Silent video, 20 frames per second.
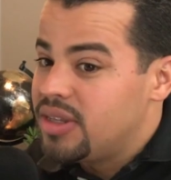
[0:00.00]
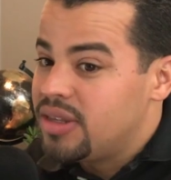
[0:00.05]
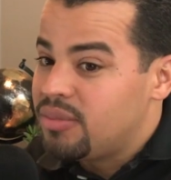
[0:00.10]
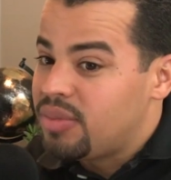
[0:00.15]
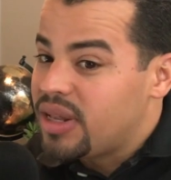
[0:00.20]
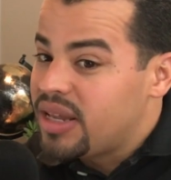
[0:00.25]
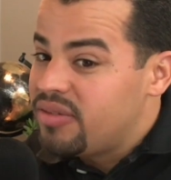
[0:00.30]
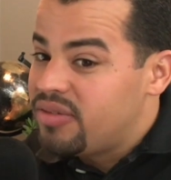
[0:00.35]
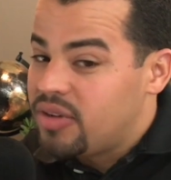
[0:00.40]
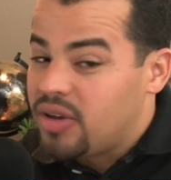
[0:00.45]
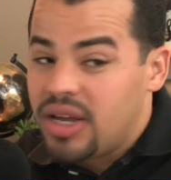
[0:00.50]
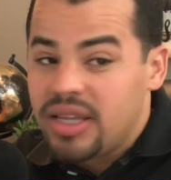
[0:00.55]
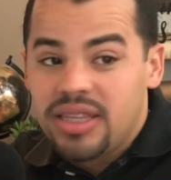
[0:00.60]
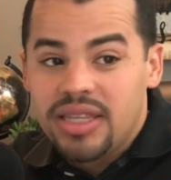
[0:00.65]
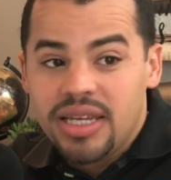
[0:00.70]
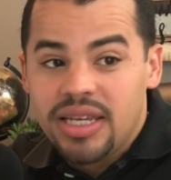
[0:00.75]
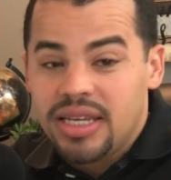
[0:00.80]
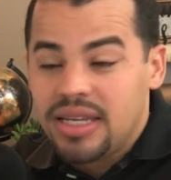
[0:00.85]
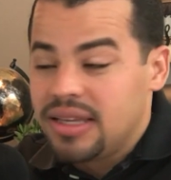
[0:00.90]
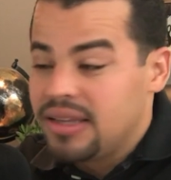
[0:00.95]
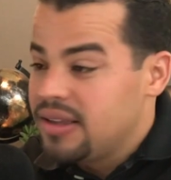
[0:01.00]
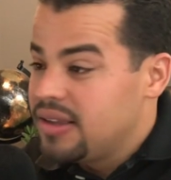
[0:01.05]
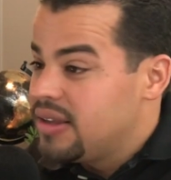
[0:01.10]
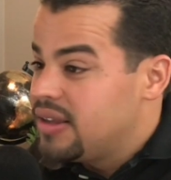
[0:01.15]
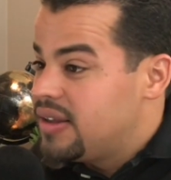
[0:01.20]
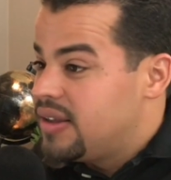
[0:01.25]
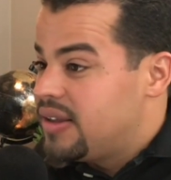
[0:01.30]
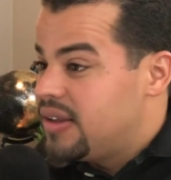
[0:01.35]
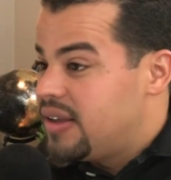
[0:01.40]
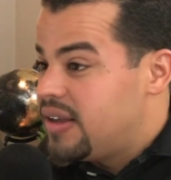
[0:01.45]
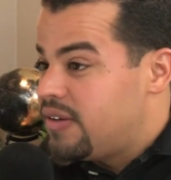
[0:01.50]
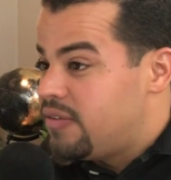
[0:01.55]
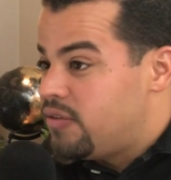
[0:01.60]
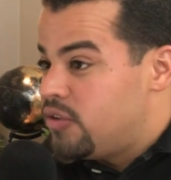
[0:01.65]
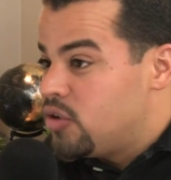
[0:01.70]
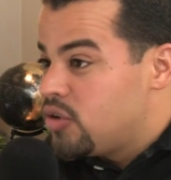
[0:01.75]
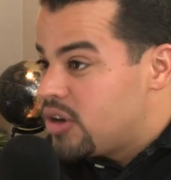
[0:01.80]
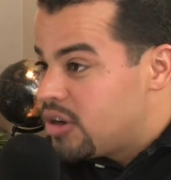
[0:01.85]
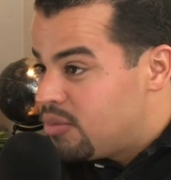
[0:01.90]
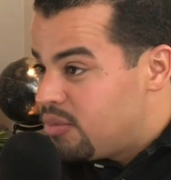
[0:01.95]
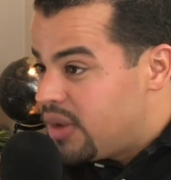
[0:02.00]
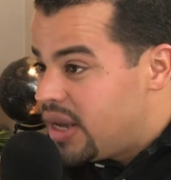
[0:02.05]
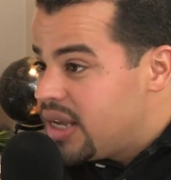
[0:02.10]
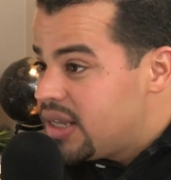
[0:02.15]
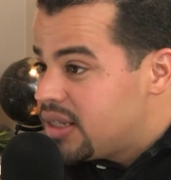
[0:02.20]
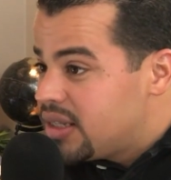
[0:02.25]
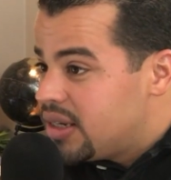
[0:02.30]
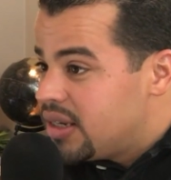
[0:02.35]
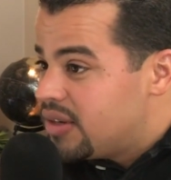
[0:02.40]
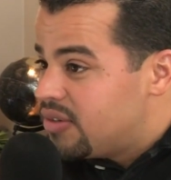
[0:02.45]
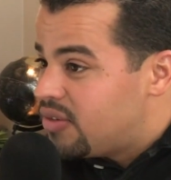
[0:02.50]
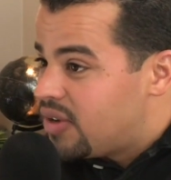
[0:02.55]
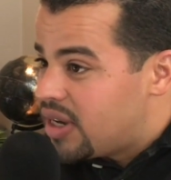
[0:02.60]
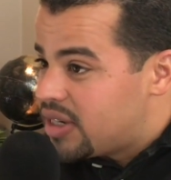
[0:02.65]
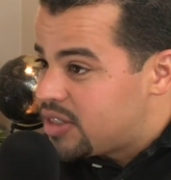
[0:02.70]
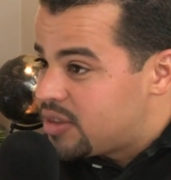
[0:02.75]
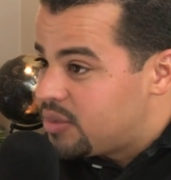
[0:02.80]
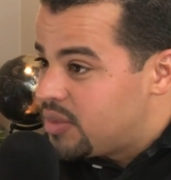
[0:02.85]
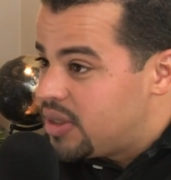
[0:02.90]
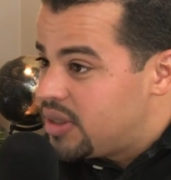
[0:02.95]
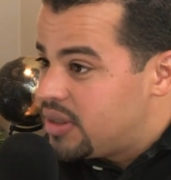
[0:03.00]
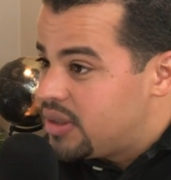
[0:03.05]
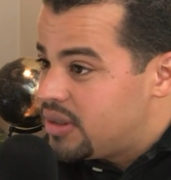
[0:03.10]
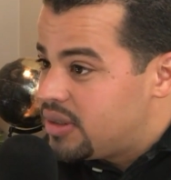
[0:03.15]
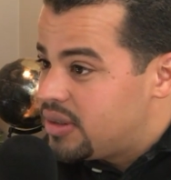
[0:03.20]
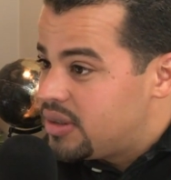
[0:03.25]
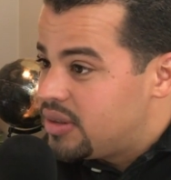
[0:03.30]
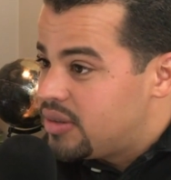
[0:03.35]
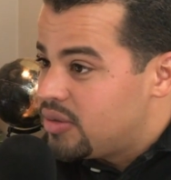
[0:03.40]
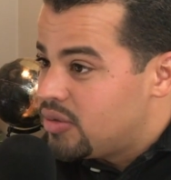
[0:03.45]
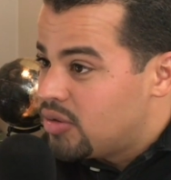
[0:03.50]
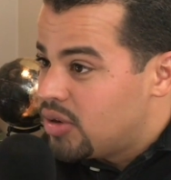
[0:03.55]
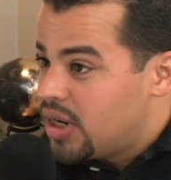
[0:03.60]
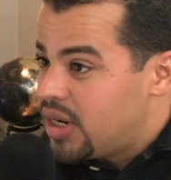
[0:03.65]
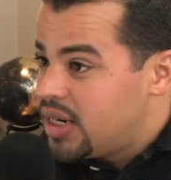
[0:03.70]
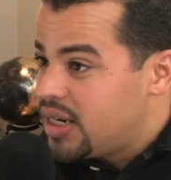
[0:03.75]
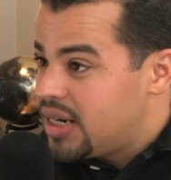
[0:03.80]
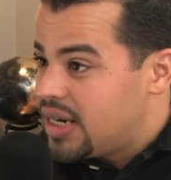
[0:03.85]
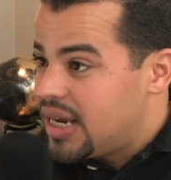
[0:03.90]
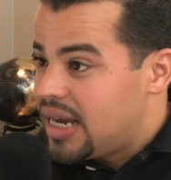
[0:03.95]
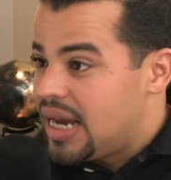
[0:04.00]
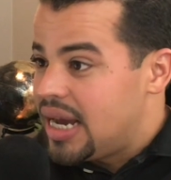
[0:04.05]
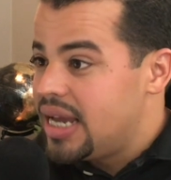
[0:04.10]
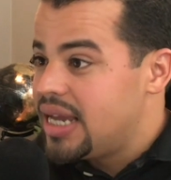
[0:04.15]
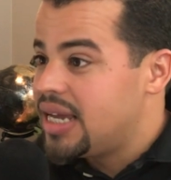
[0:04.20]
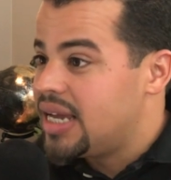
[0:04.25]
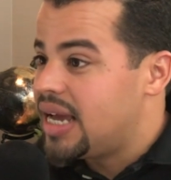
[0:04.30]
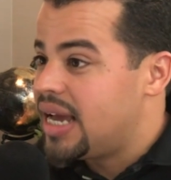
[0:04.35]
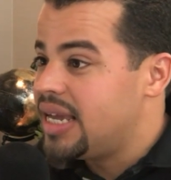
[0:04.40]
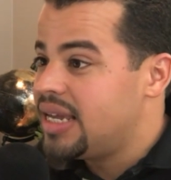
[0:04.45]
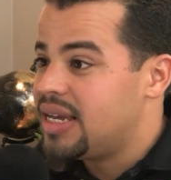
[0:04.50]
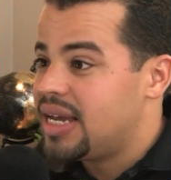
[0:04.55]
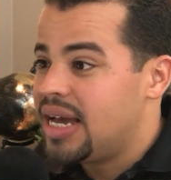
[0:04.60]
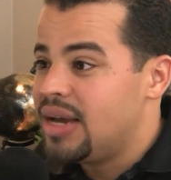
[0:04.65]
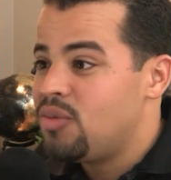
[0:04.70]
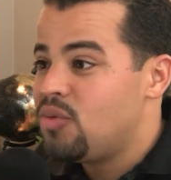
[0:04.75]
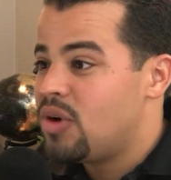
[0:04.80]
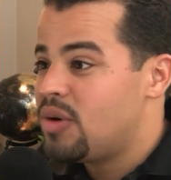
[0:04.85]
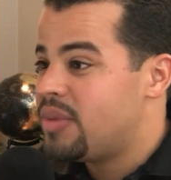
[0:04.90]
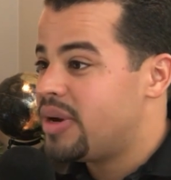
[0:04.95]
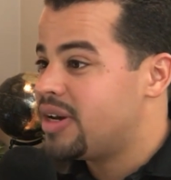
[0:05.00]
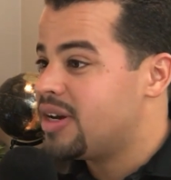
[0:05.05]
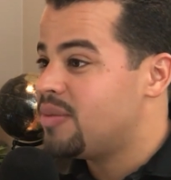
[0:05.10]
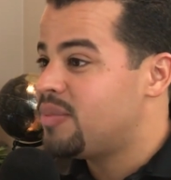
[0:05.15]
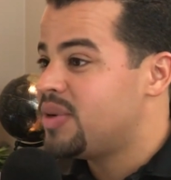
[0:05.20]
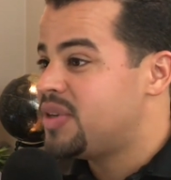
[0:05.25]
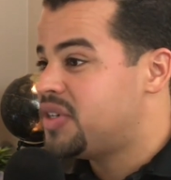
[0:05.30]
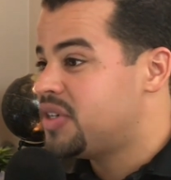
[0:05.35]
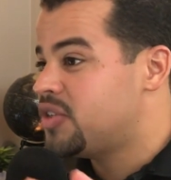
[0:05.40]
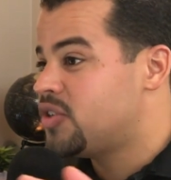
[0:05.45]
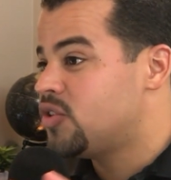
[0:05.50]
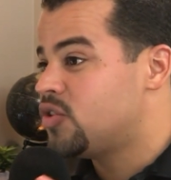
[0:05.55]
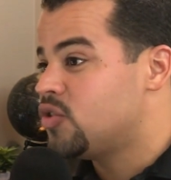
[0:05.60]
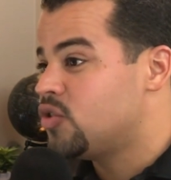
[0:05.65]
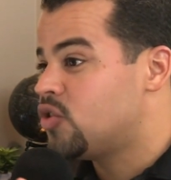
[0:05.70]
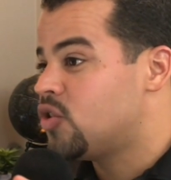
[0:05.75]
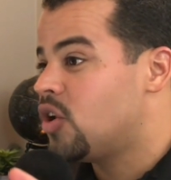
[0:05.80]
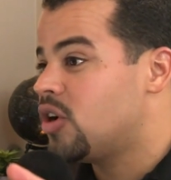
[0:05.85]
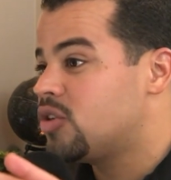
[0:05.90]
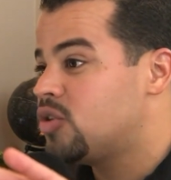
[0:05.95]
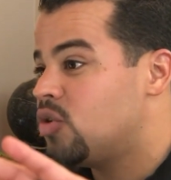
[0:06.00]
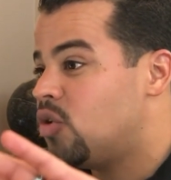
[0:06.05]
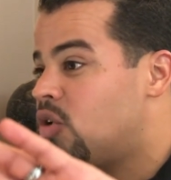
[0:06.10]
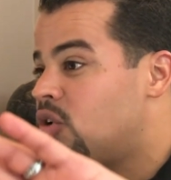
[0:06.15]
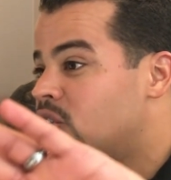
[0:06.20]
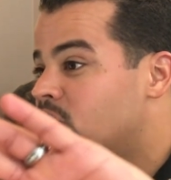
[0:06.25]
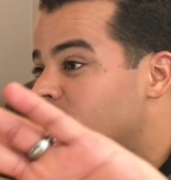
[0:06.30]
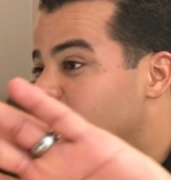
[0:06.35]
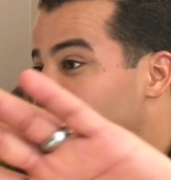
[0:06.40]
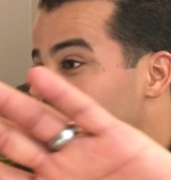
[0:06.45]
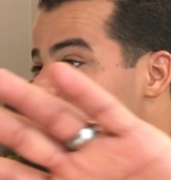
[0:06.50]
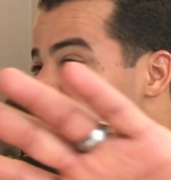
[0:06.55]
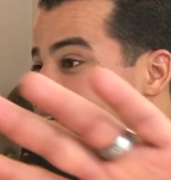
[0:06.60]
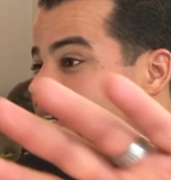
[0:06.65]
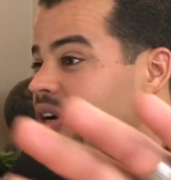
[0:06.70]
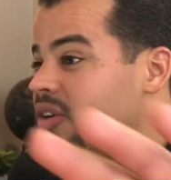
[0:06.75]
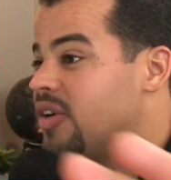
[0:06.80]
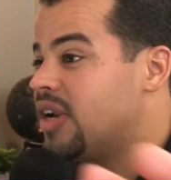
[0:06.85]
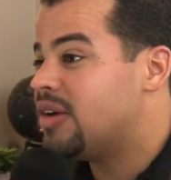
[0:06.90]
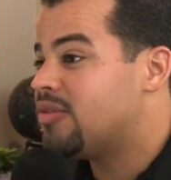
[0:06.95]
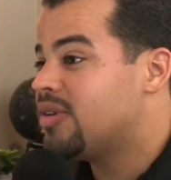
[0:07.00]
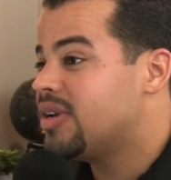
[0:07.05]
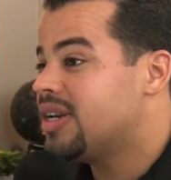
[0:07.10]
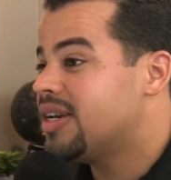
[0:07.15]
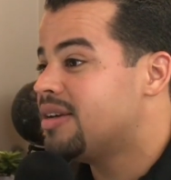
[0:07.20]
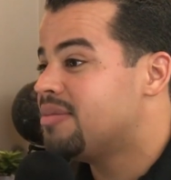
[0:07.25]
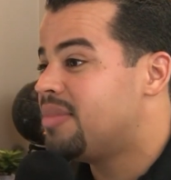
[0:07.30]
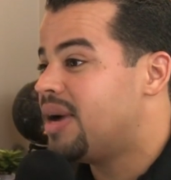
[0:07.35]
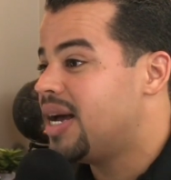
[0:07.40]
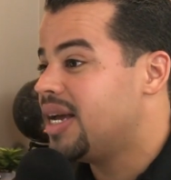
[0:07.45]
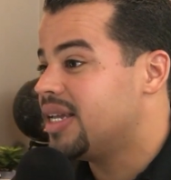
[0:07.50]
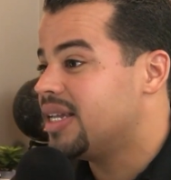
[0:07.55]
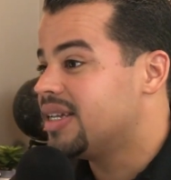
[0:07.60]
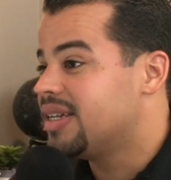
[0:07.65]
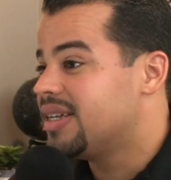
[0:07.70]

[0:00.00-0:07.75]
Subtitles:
the playing field. I think if you can make the investment, right? I want my competition to talk to all of those that are not ready to buy.